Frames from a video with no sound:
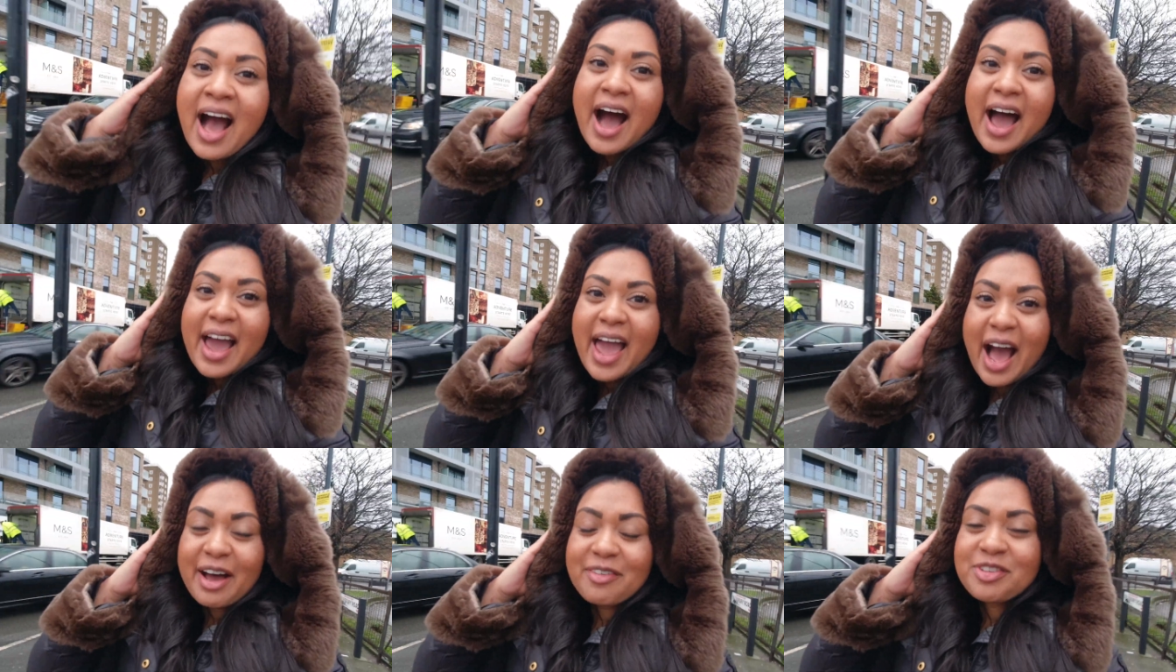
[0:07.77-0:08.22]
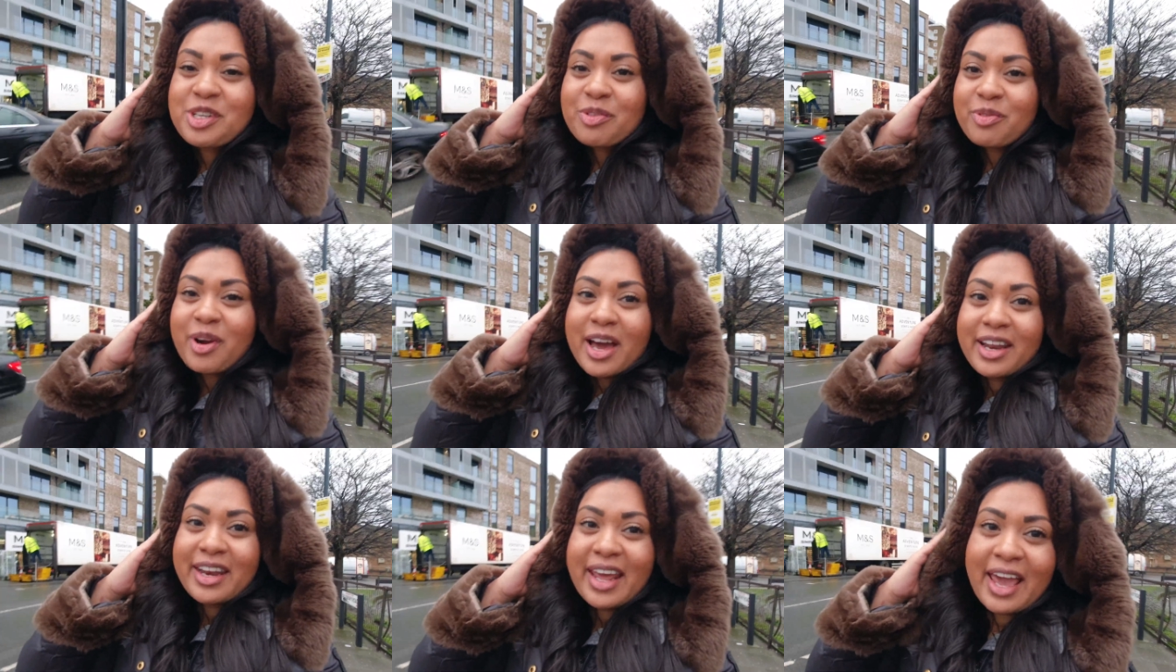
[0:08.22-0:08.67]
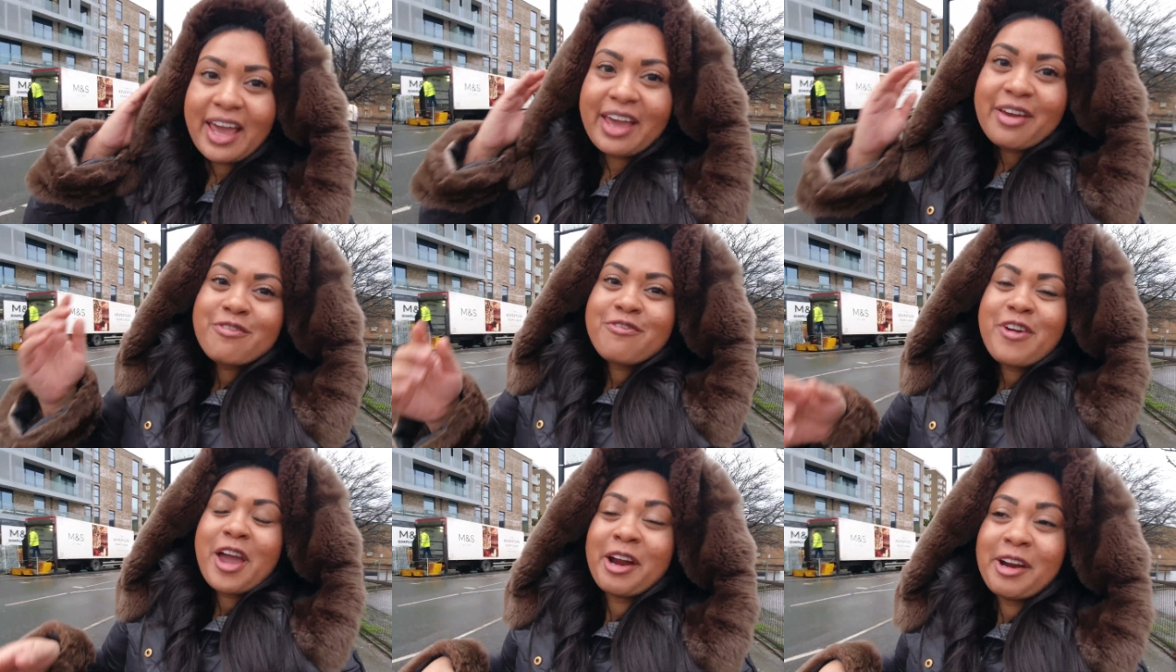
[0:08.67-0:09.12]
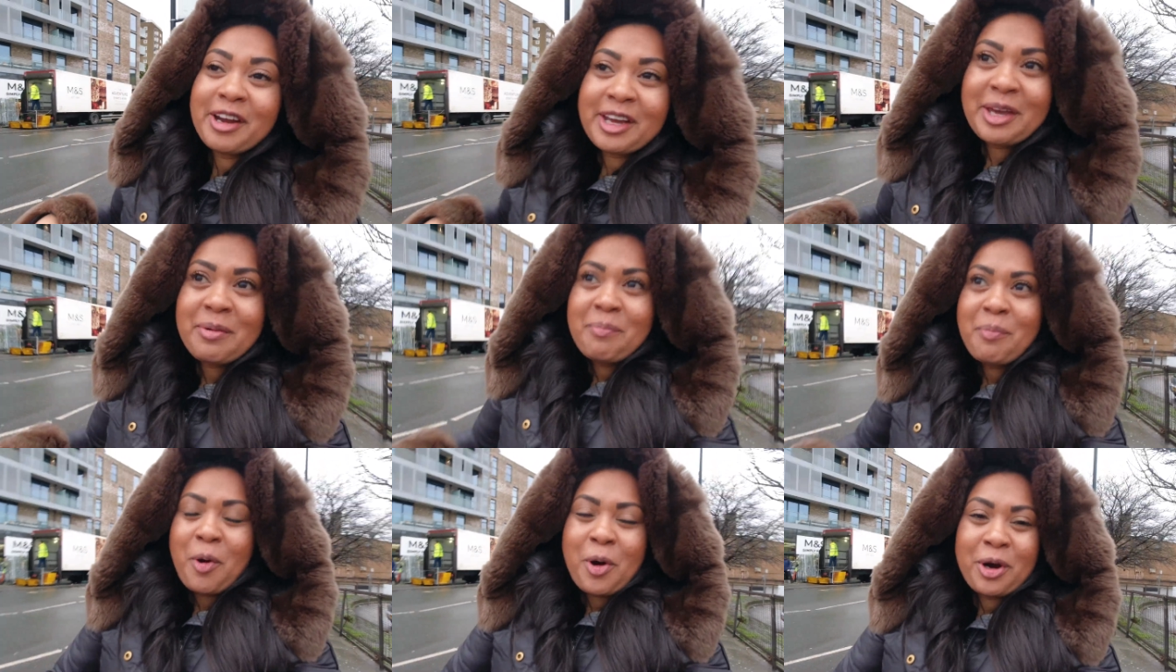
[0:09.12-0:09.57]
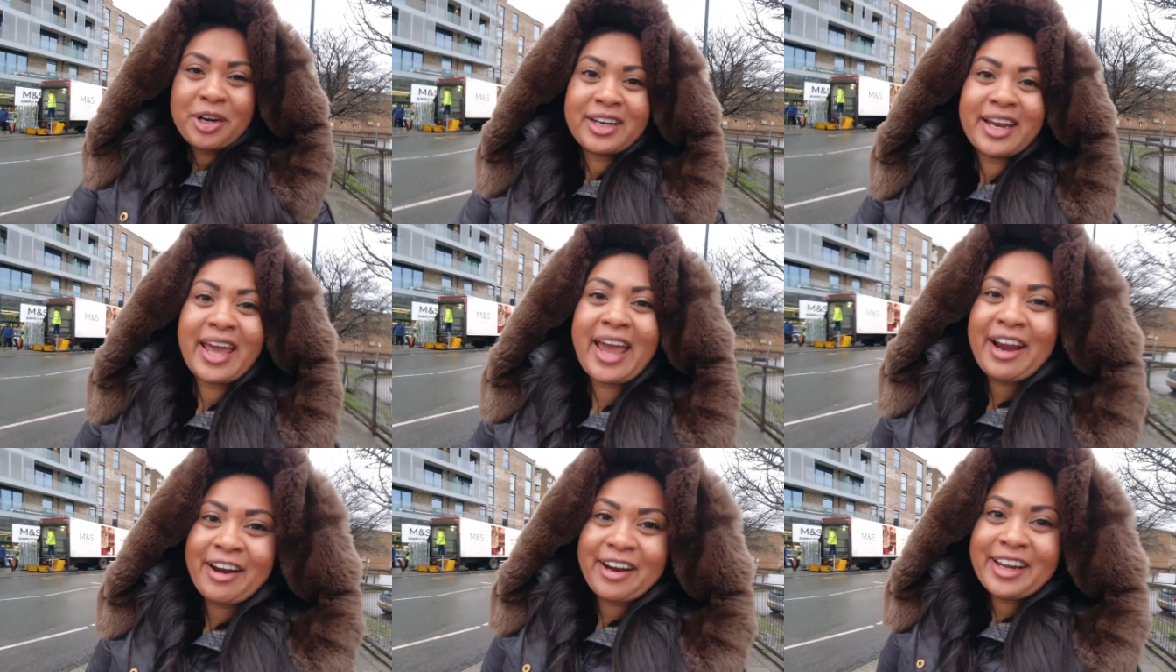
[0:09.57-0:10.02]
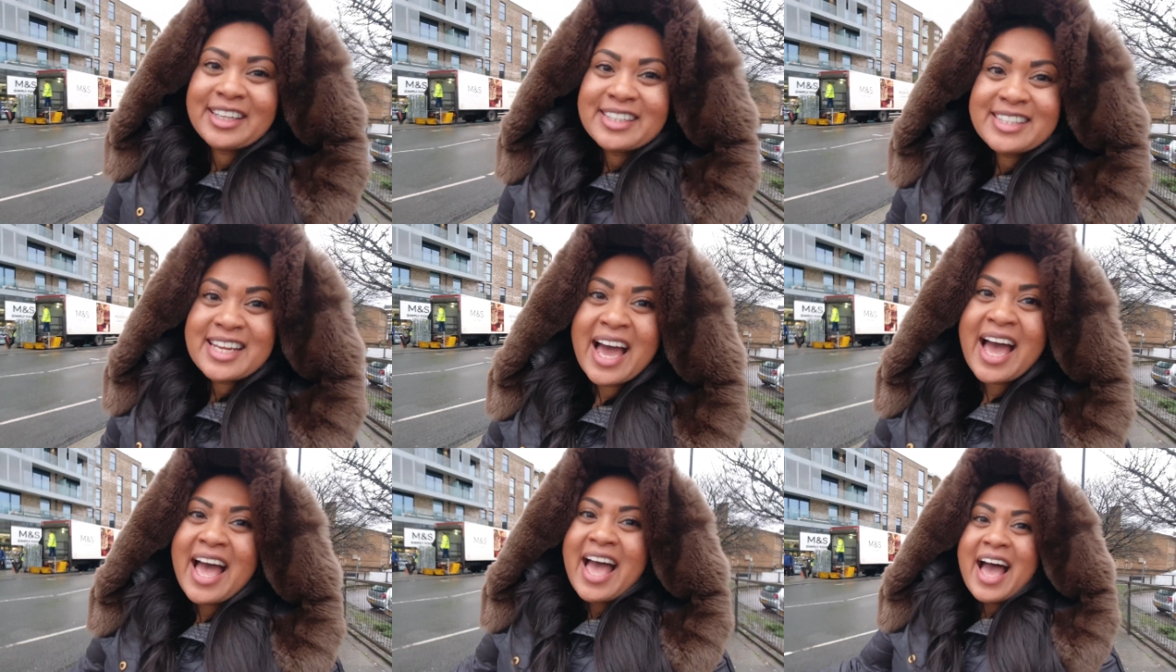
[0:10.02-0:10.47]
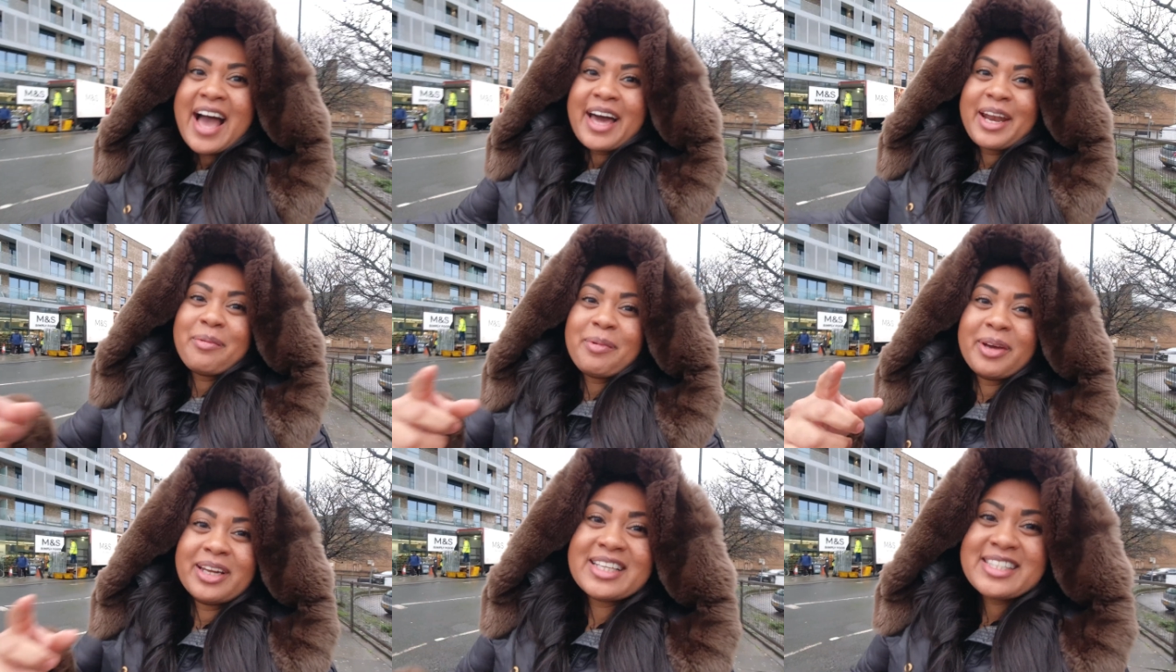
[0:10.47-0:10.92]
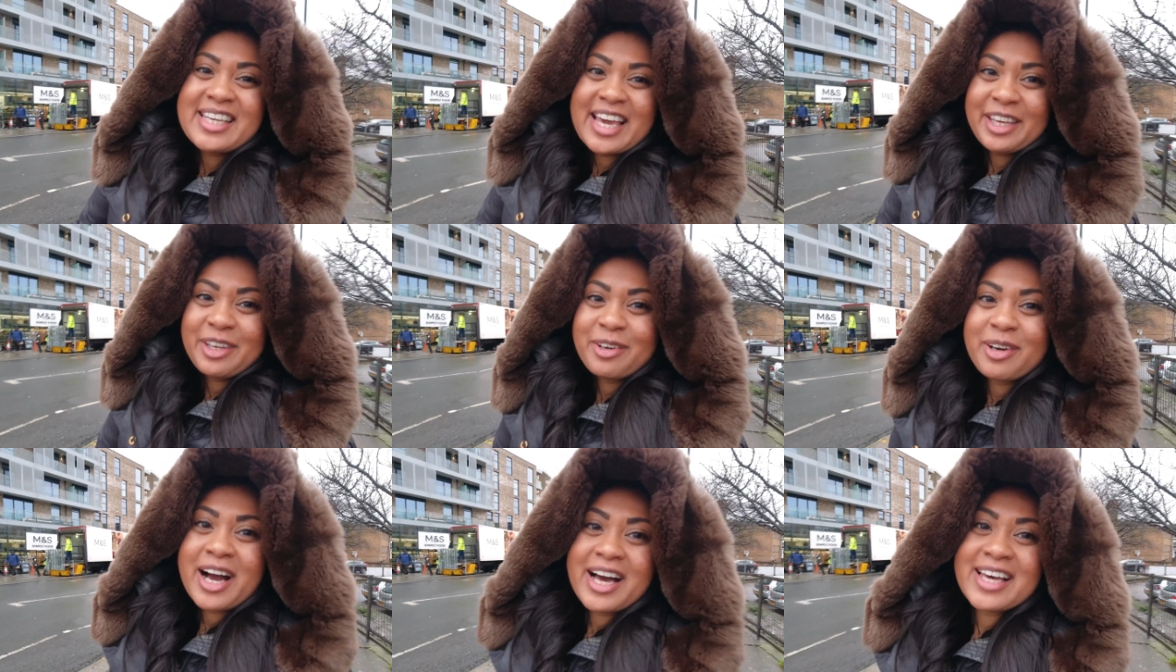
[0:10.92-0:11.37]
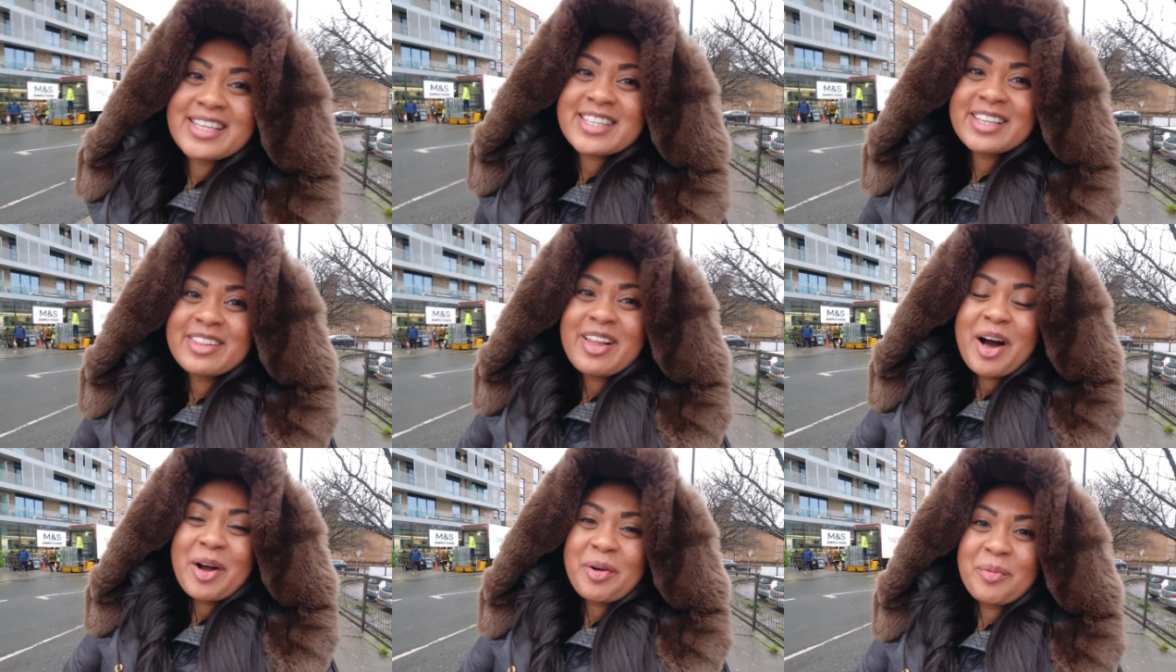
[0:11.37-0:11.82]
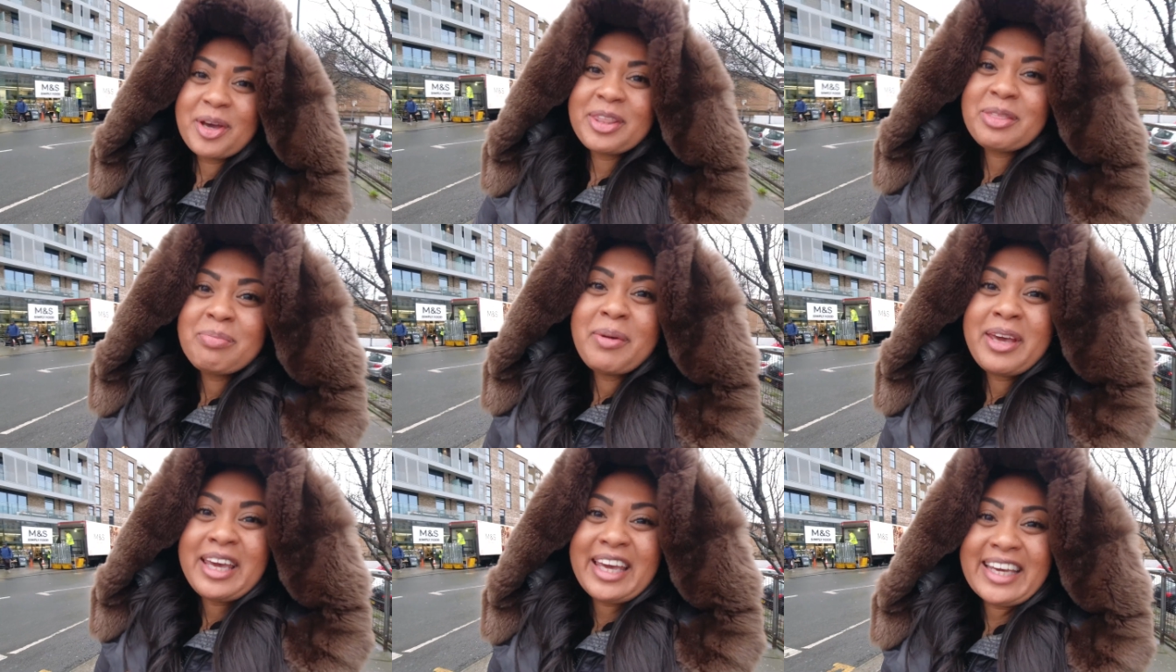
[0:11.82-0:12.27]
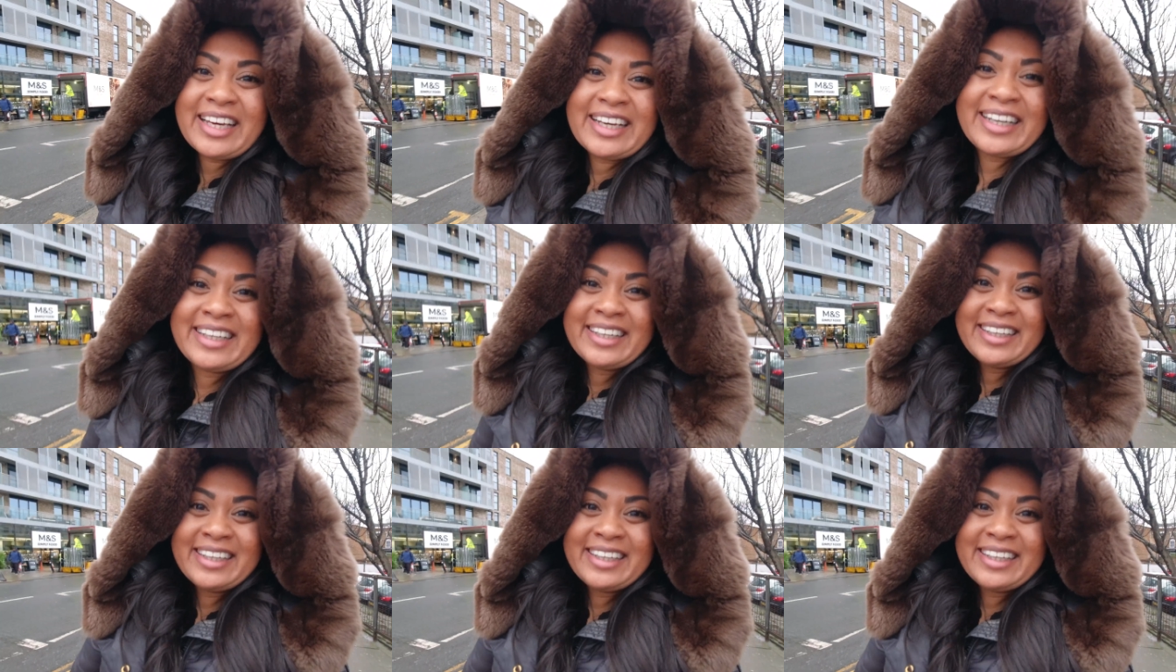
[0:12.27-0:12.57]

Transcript: I have to run a very important errand and I'm gonna take you guys along with me.